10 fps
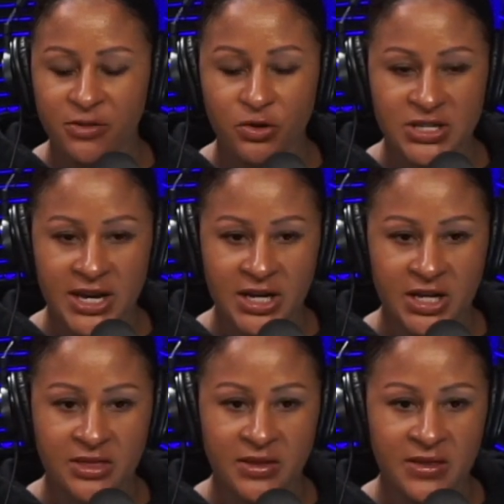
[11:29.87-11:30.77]
their data
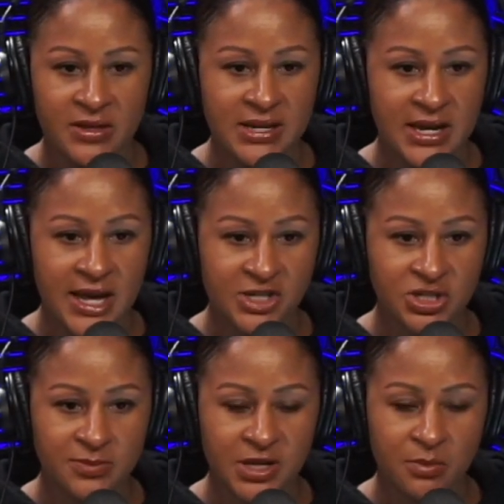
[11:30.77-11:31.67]
and the data
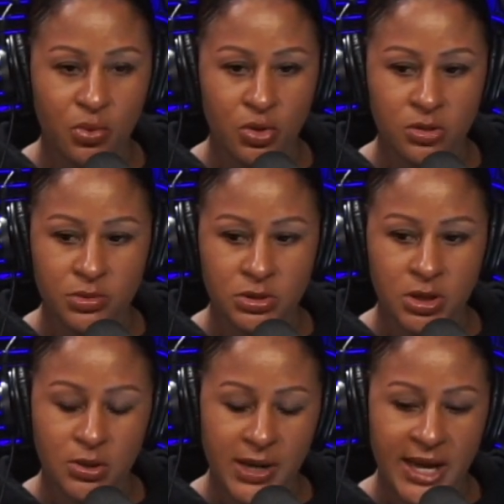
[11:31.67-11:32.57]
actually being portable.
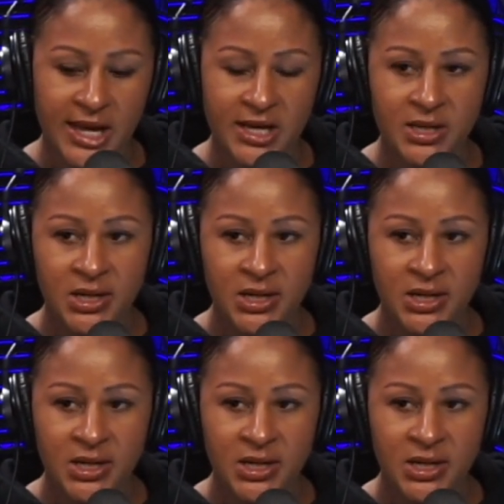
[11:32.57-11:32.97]
Okay.